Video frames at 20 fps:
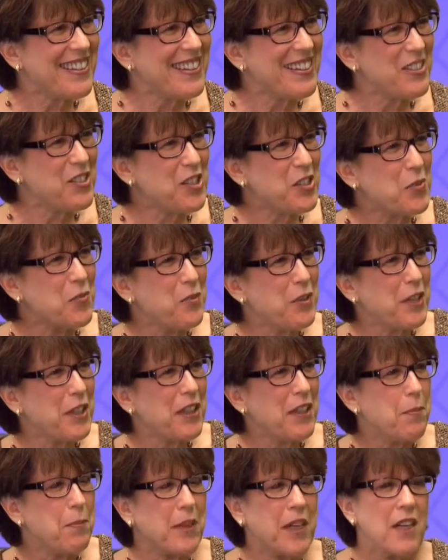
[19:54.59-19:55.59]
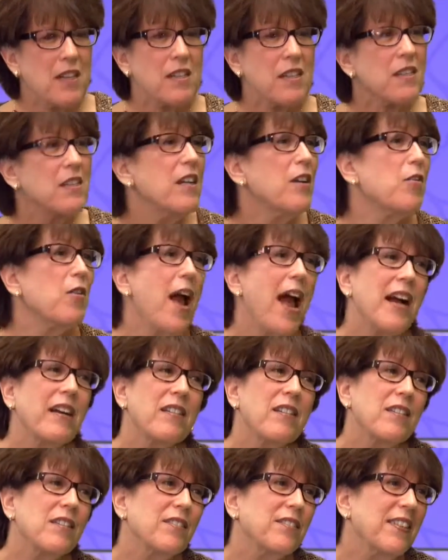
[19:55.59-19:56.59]
It just really, because it's
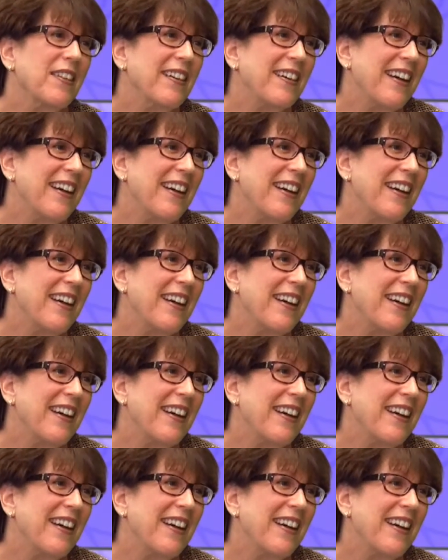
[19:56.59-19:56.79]
interactive.